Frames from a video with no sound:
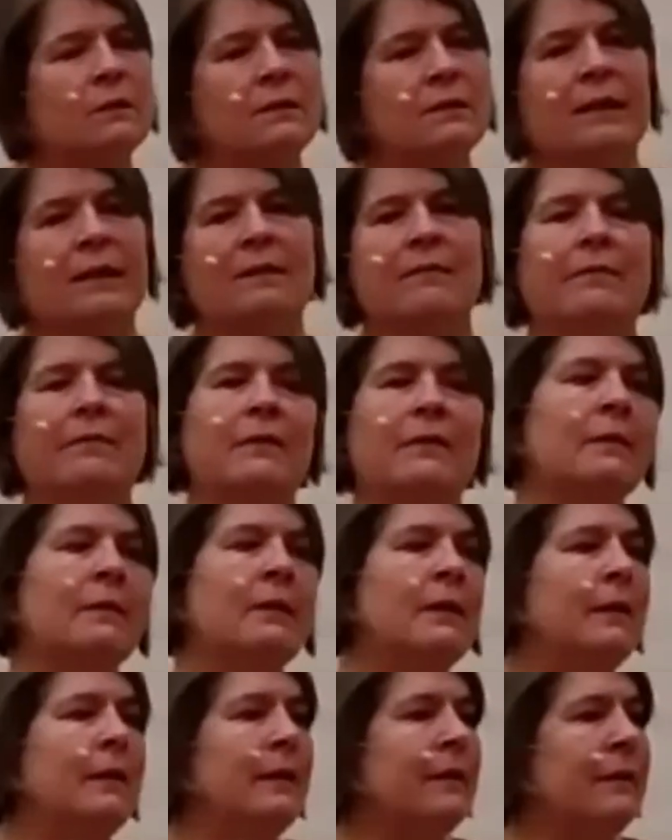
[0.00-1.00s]
just think of
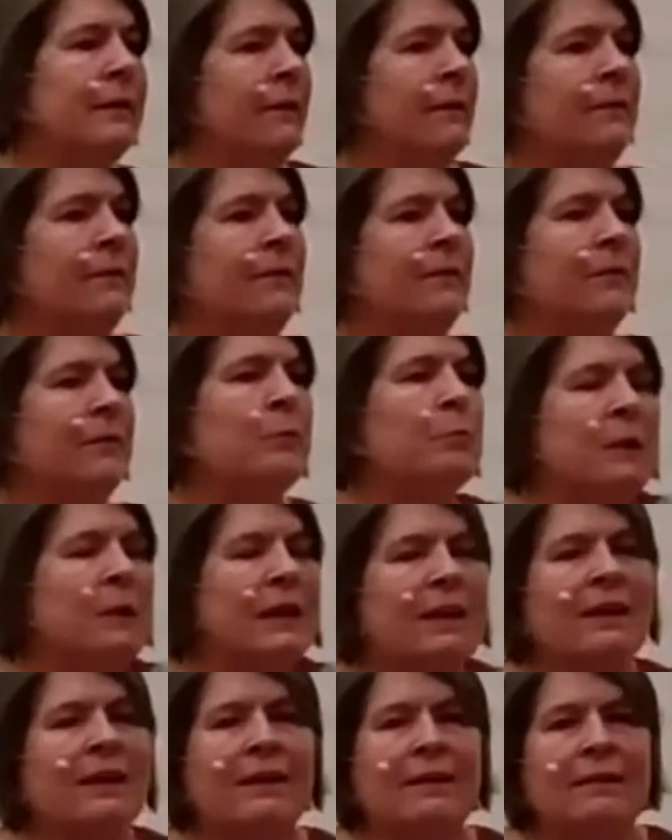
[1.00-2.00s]
the the
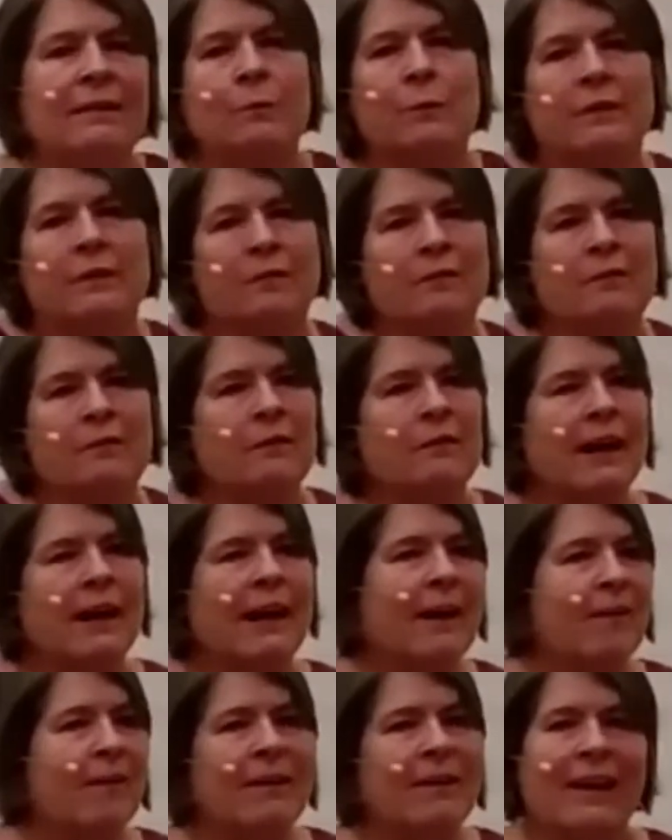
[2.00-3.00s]
bees with their little
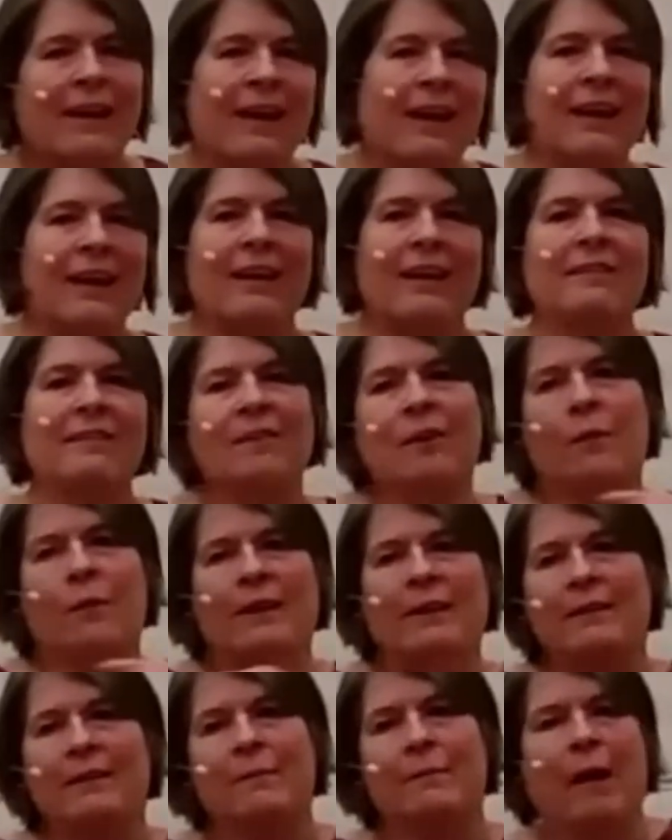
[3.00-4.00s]
hairy legs
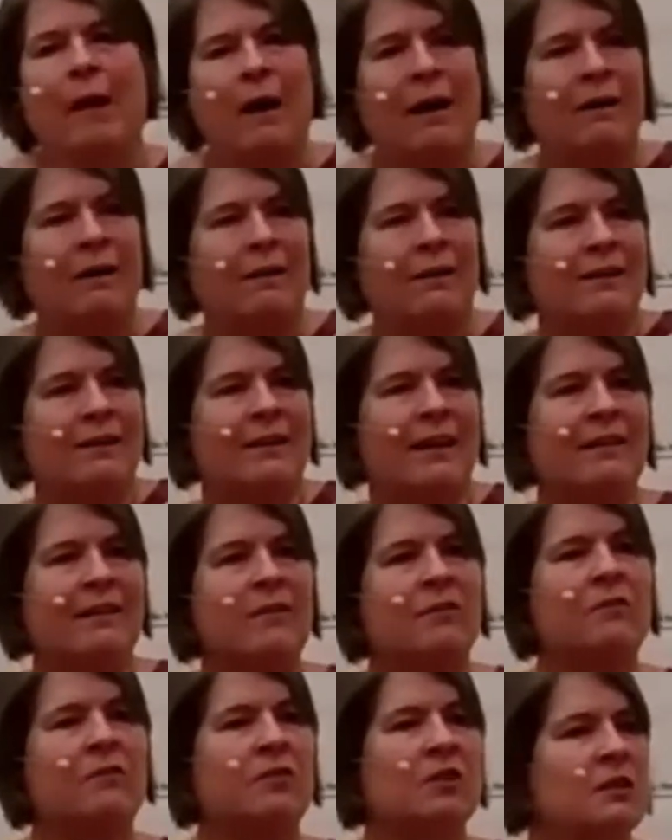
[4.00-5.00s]
going to the pollen. Like
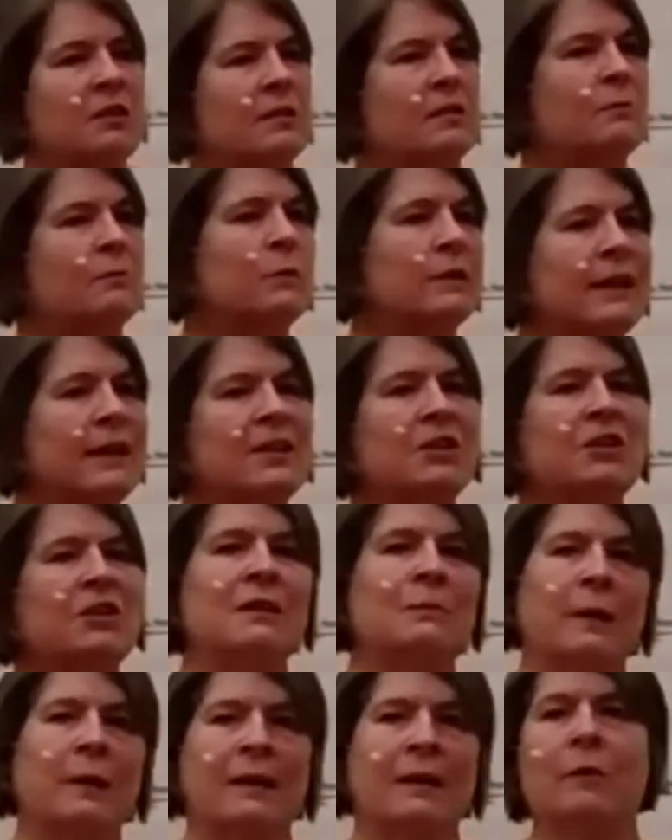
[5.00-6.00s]
there's just this
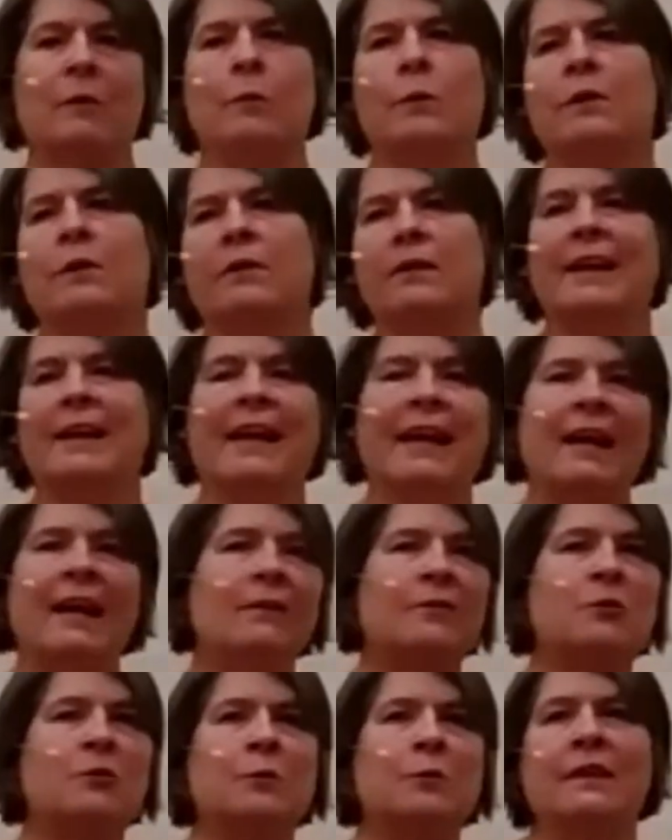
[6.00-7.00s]
relationship everywhere. The
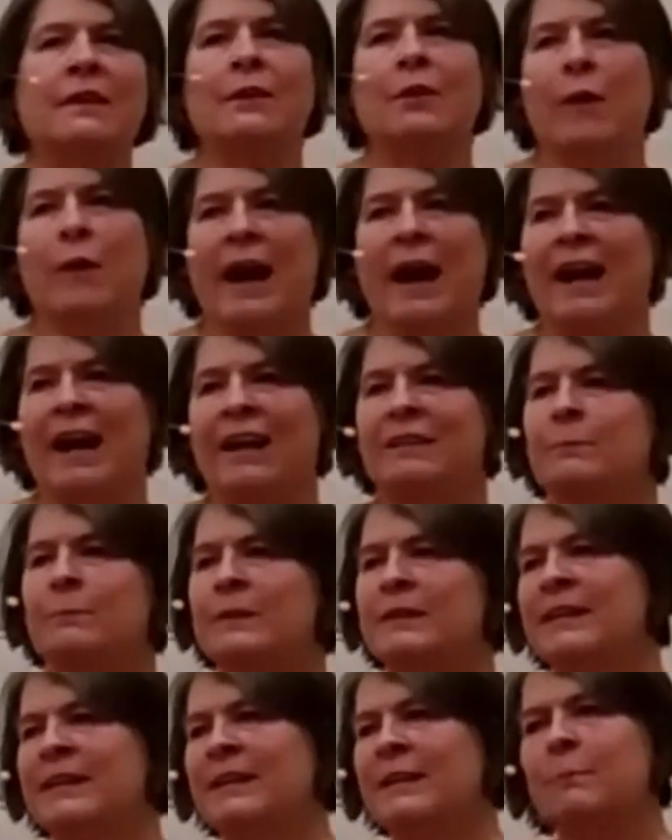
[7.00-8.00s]
cow's chewing the grass,
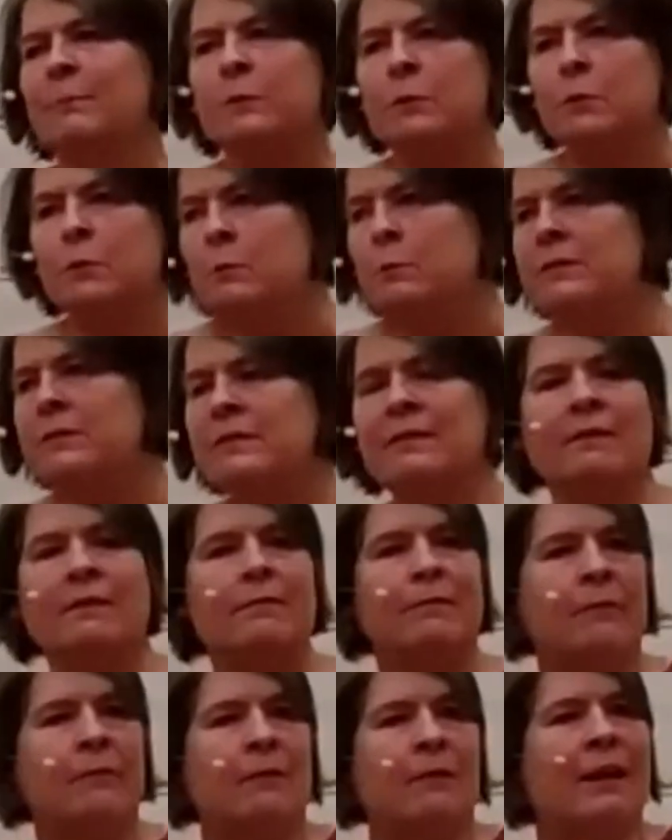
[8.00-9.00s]
but then it poops and the
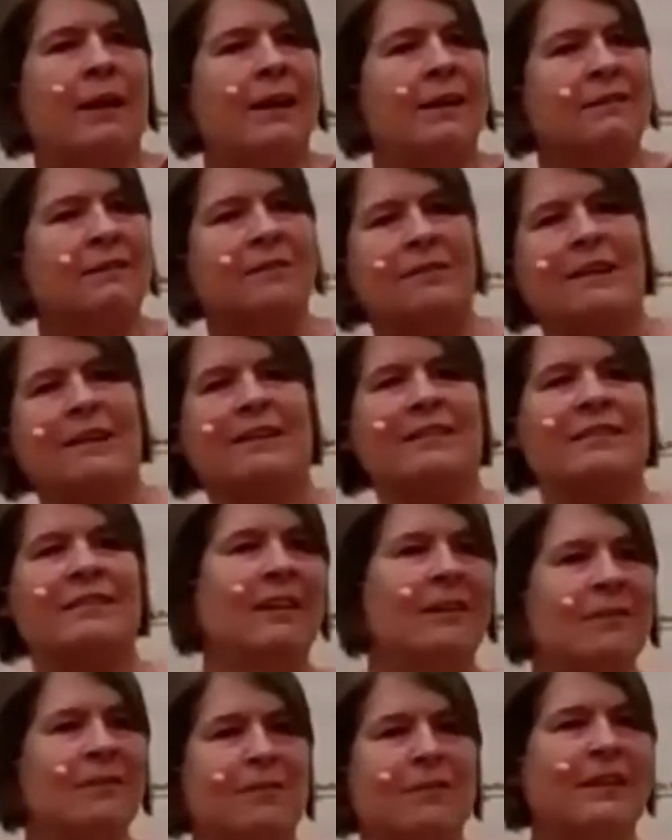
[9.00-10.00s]
fertilizer does
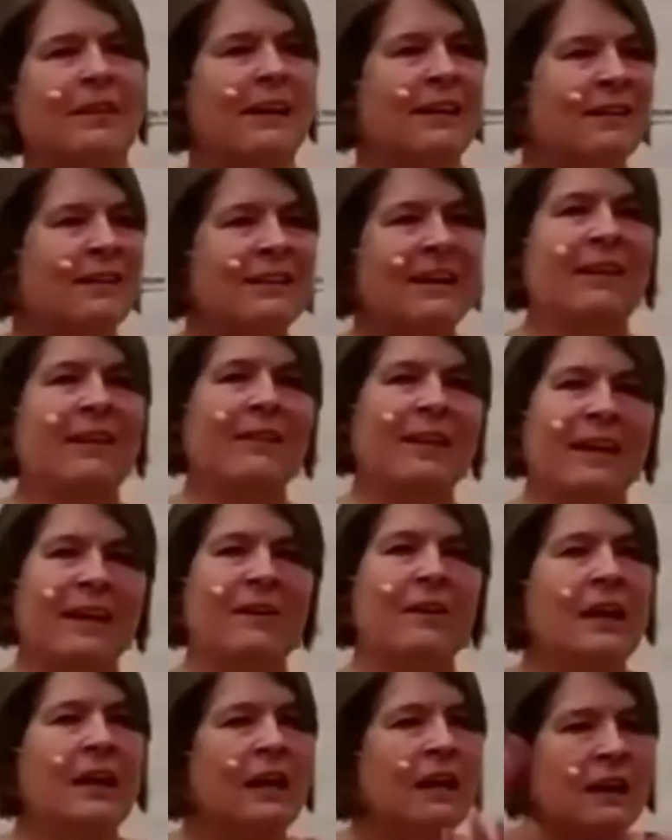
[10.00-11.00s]
other things down there.
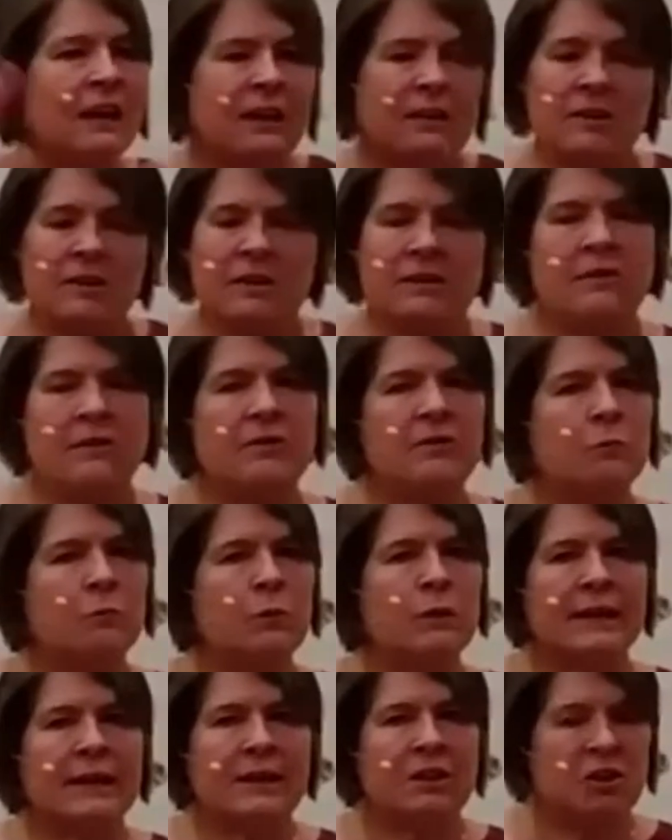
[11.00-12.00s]
It's just there's
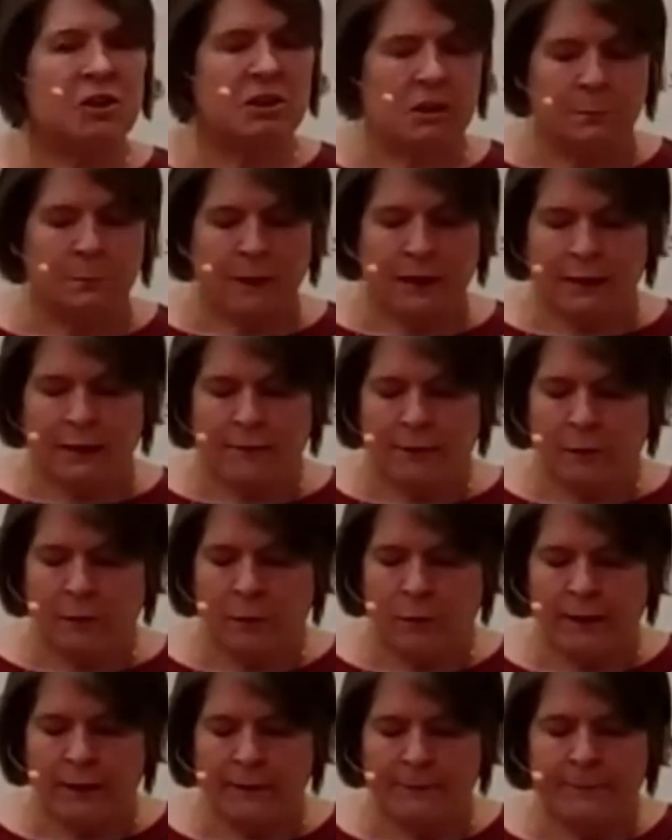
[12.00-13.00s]
relationship
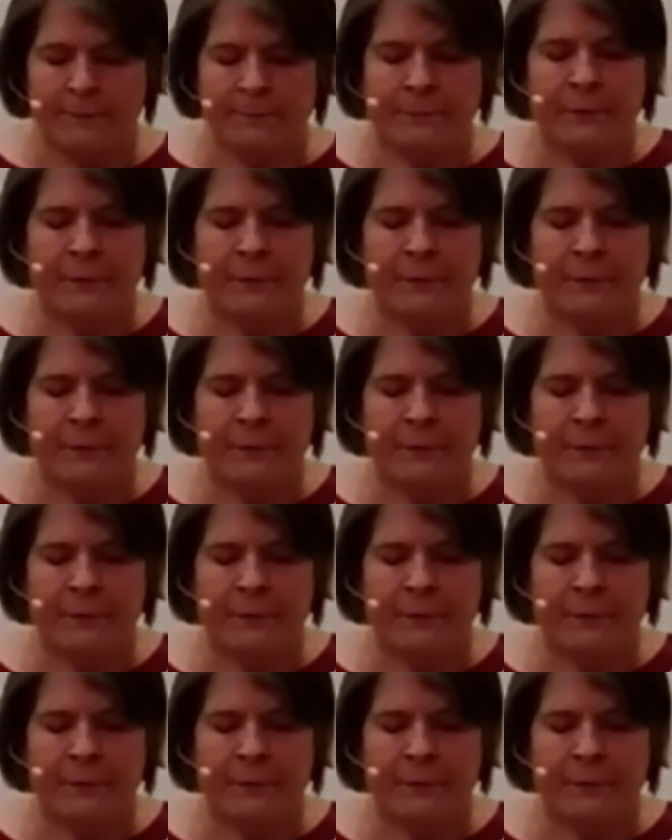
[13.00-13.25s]
everywhere.